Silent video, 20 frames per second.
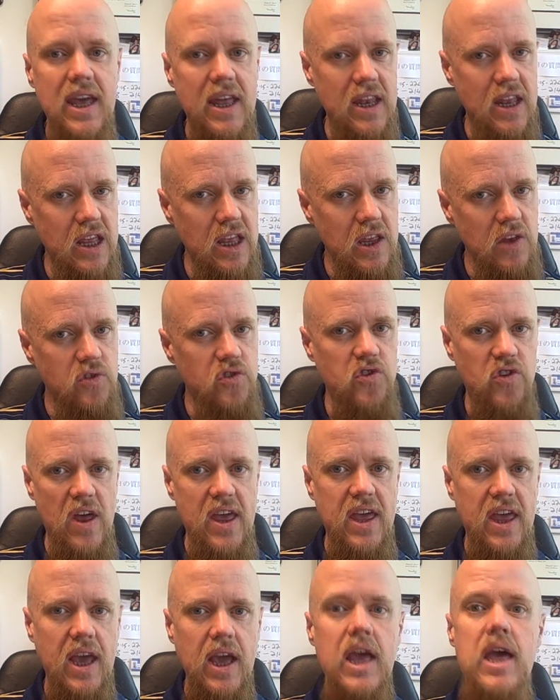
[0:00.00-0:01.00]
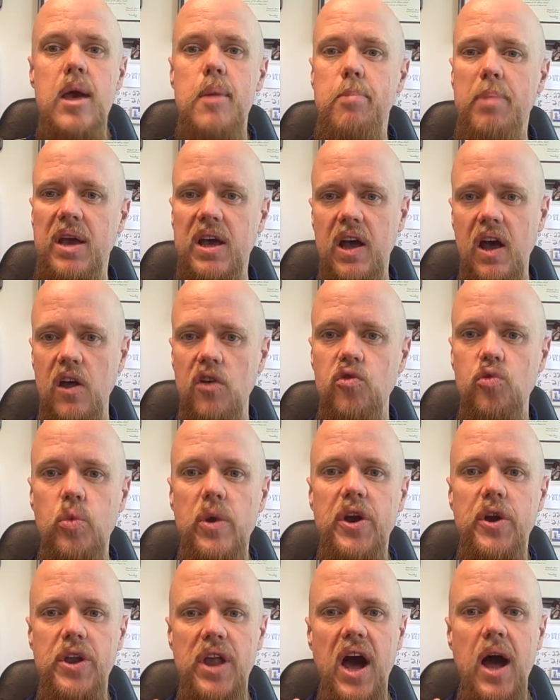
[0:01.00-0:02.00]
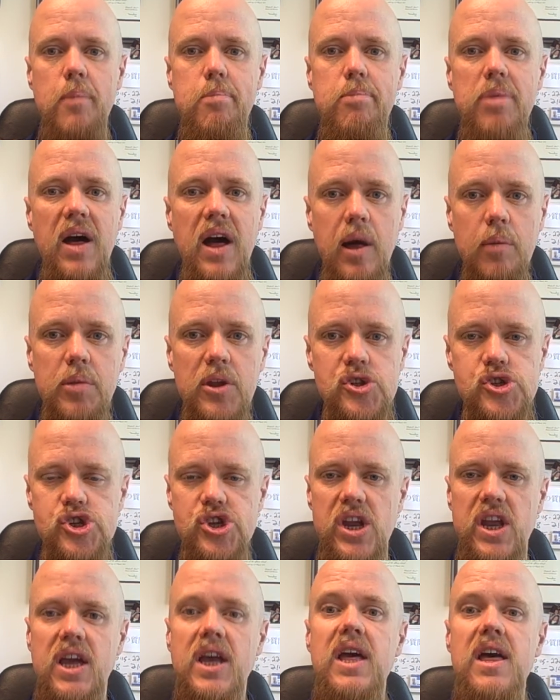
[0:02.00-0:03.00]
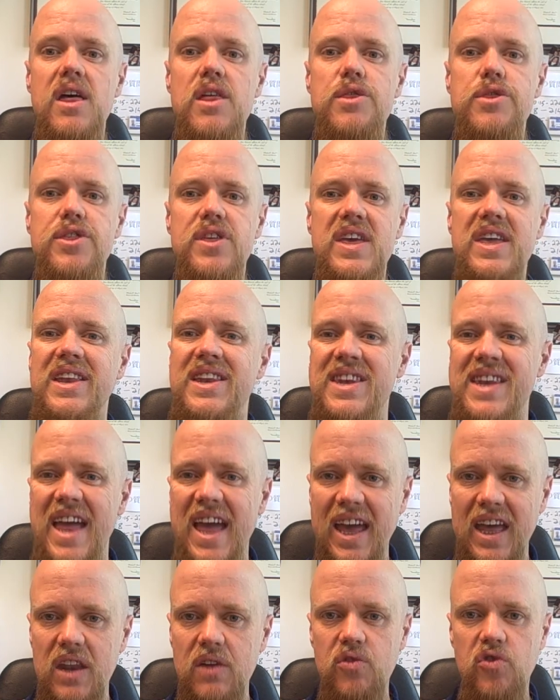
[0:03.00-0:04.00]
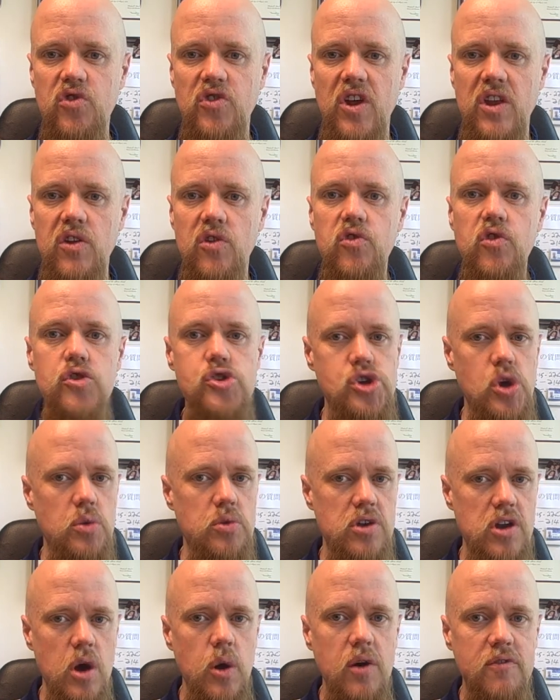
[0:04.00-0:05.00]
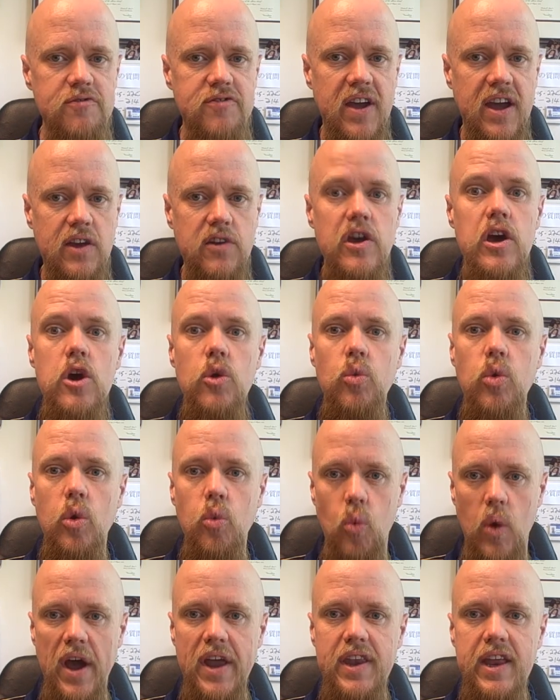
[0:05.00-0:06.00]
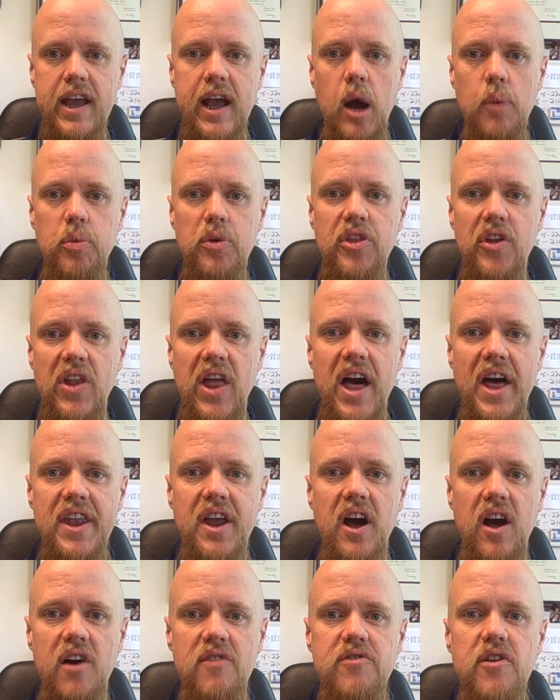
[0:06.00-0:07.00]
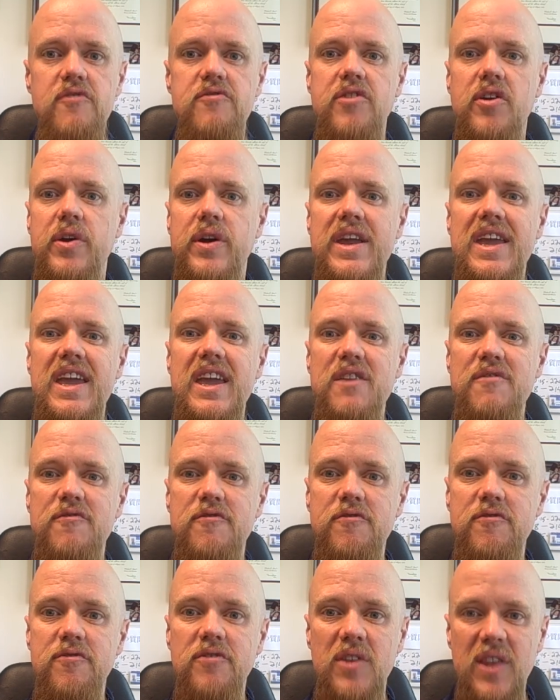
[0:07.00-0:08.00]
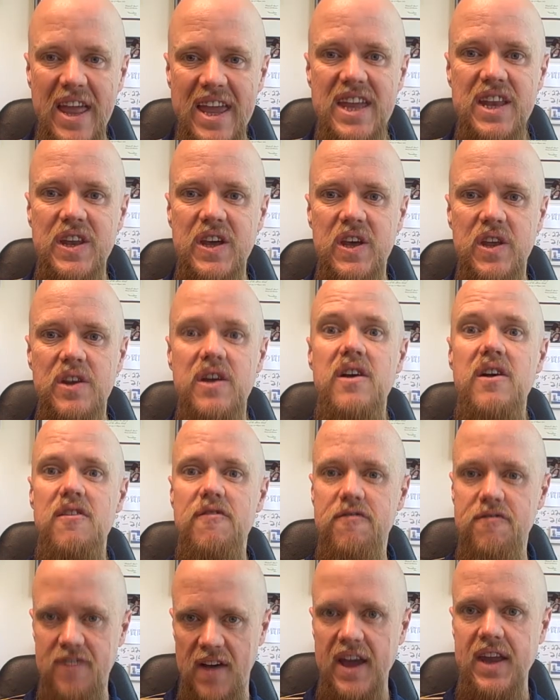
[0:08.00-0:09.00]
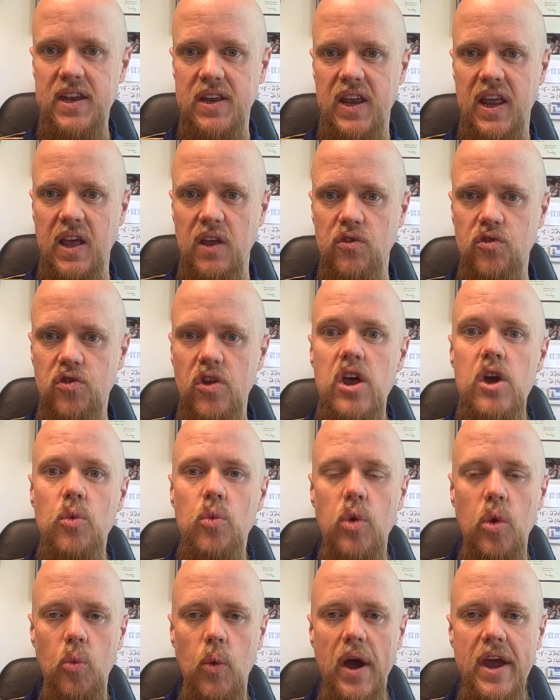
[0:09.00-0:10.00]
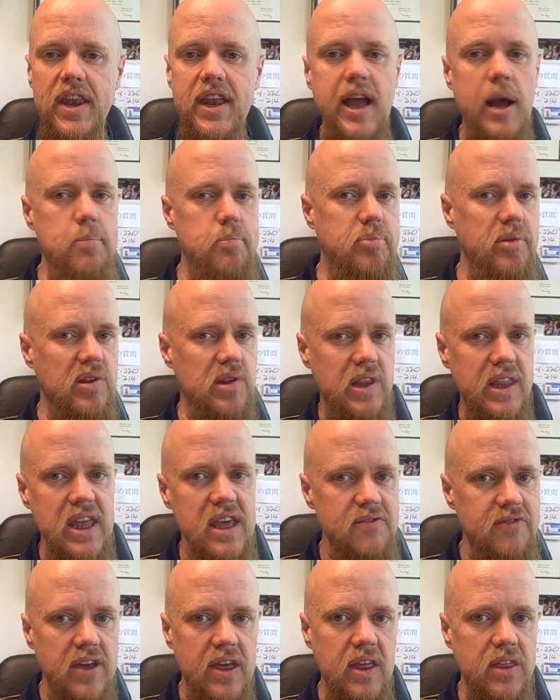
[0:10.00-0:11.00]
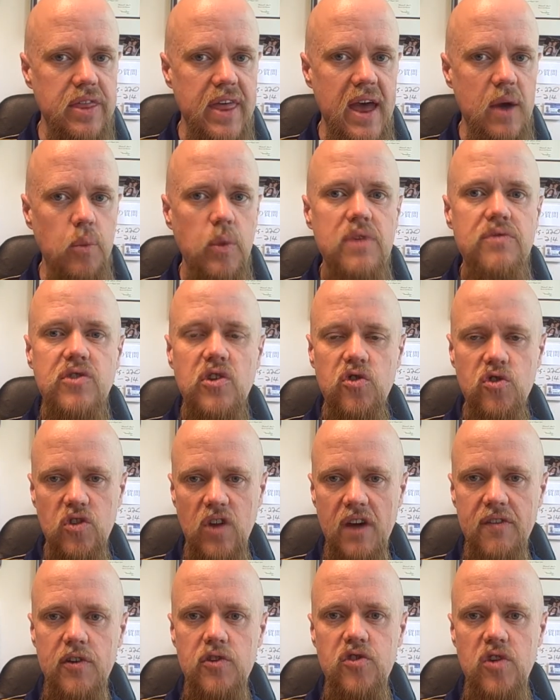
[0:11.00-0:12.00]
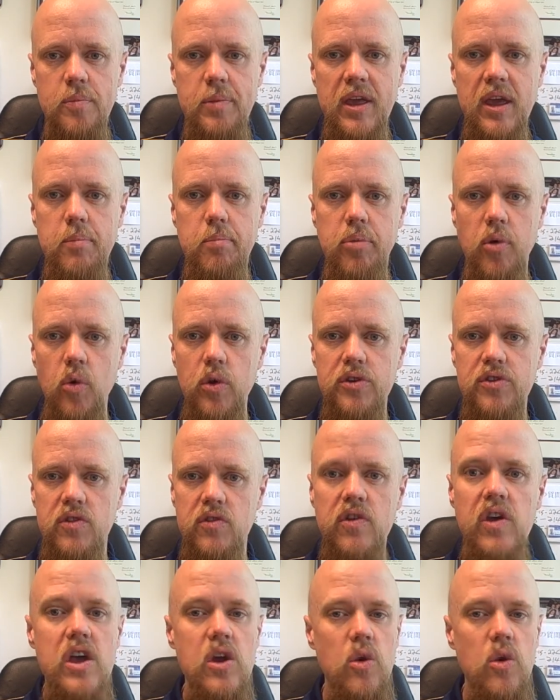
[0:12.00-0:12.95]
And he's saying because we're not publishing the negative studies that show no effect, we're winding up with a lot of very inflated findings. We're winding up believing that we've discovered something important